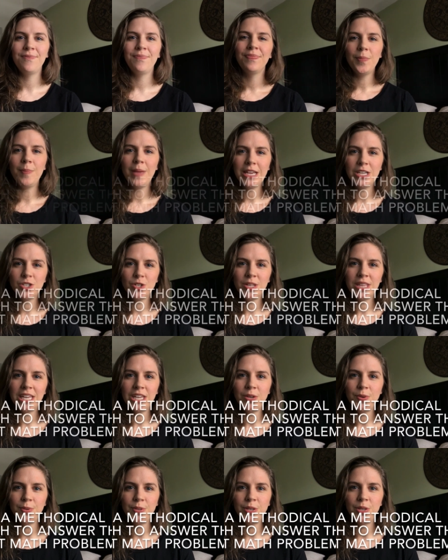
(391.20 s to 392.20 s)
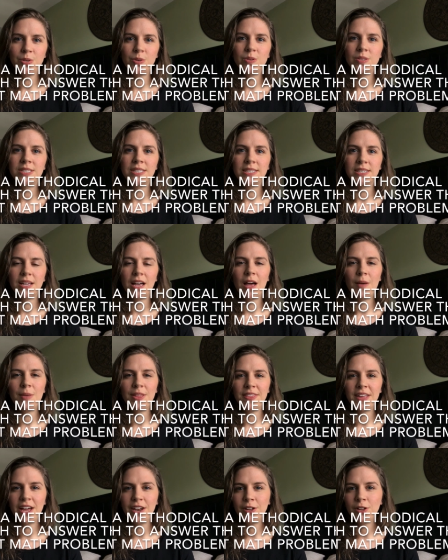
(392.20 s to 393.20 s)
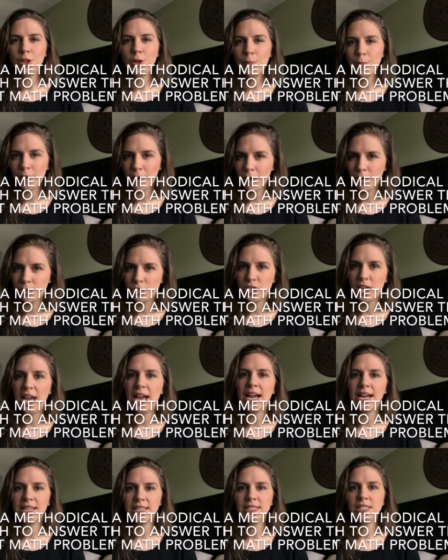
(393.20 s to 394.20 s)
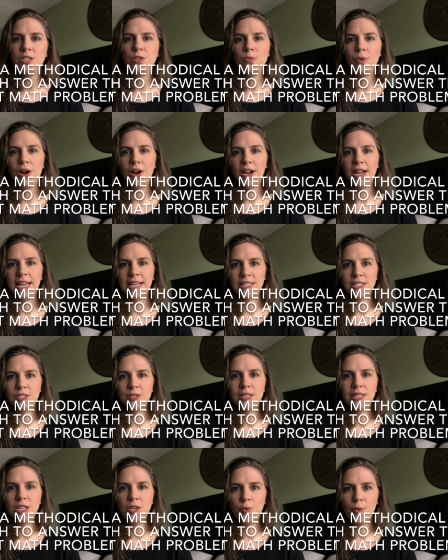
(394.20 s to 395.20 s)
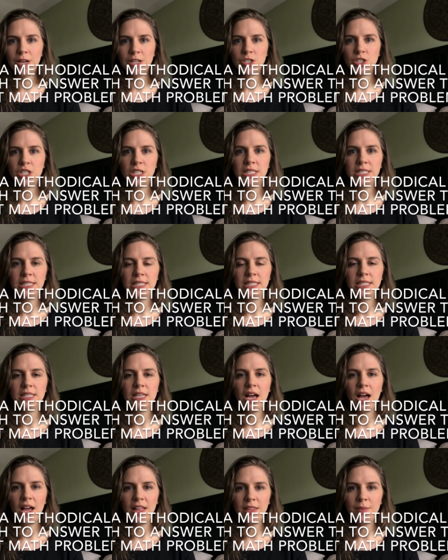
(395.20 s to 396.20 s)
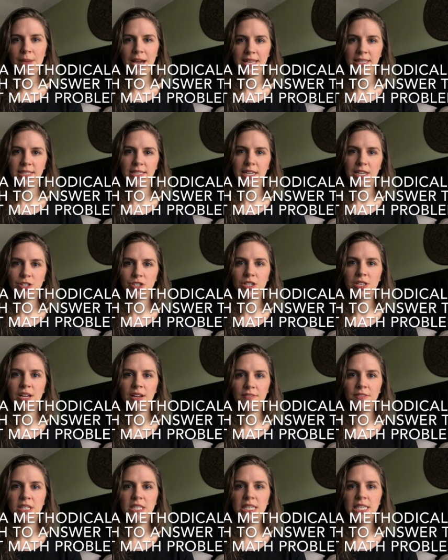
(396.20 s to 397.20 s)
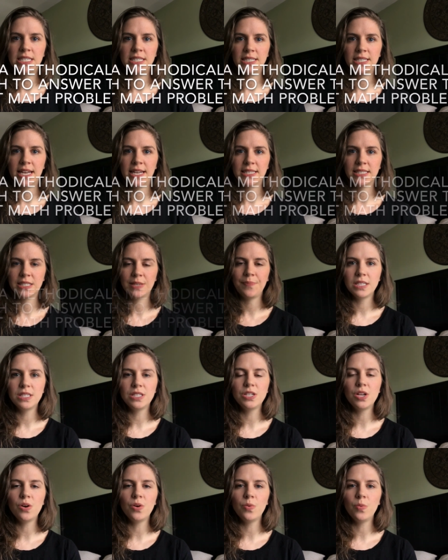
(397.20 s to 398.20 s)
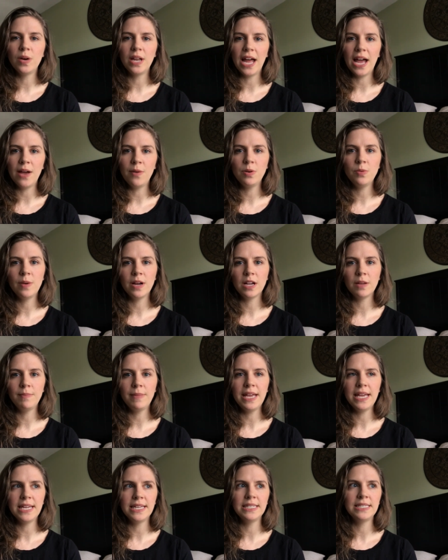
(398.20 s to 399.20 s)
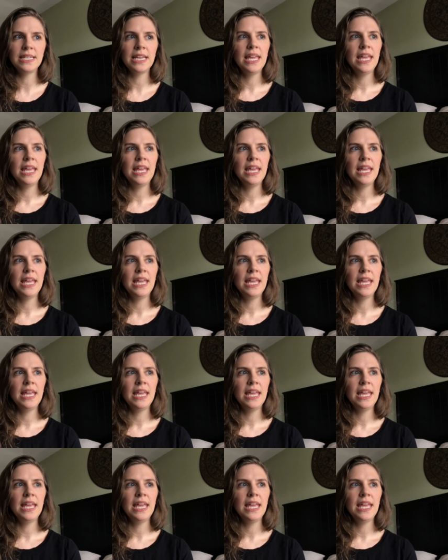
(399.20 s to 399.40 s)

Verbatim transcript: make sure that you use a methodical approach as you are answering the questions on the math section of the TEAS test. So what I would recommend